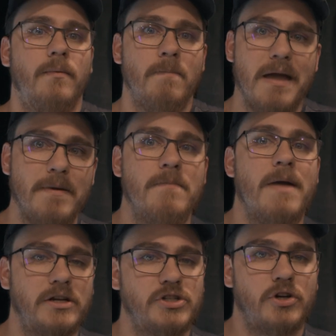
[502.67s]
maybe
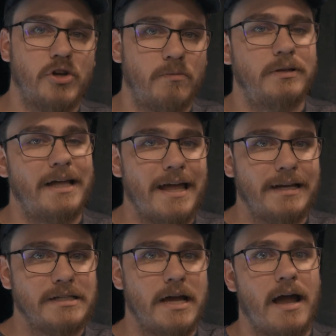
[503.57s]
make sure you're
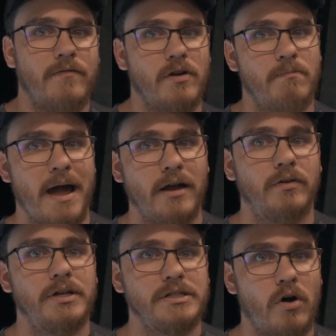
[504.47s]
planning to have your
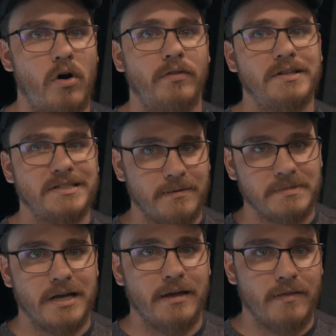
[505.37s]
batteries on the same
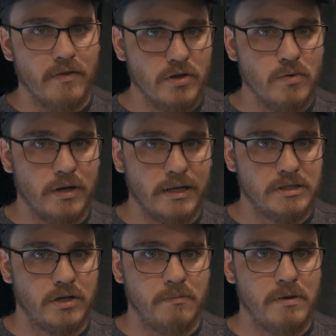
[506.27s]
side that the unit
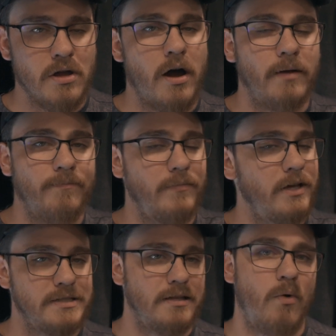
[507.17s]
is going to be on,
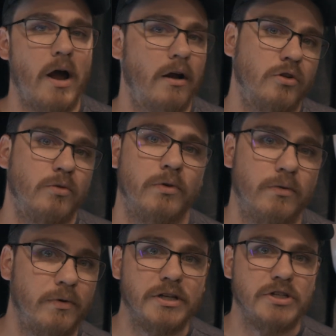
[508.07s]
because the wire loom
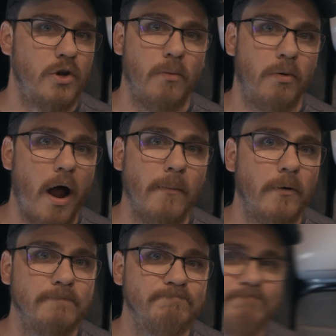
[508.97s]
would reach no problem.